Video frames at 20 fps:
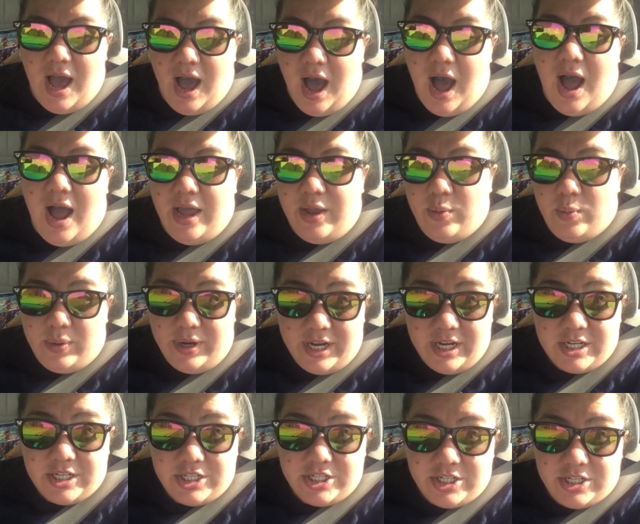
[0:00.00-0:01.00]
I
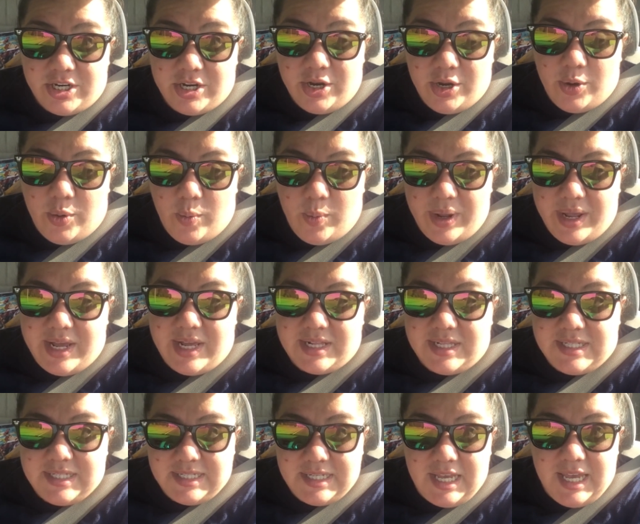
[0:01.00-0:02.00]
wish we
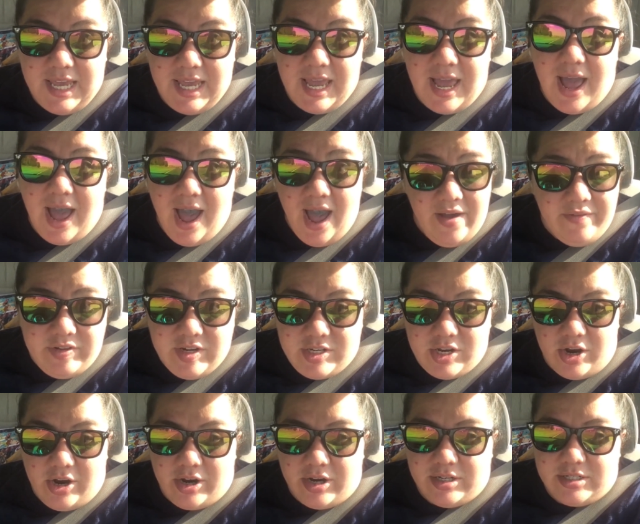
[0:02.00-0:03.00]
could see
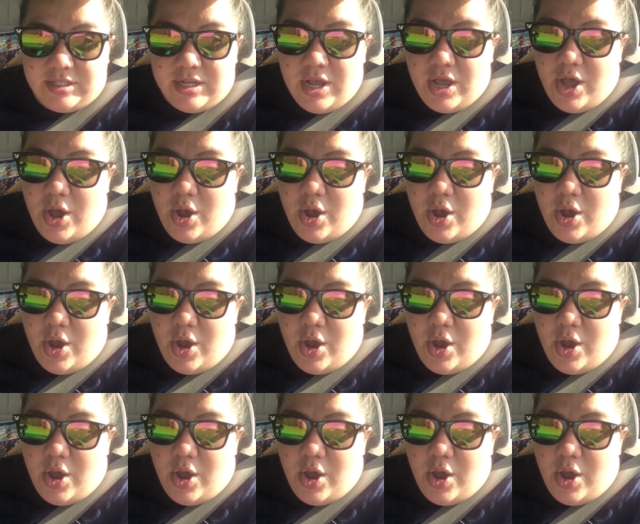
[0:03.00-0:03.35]
avatars.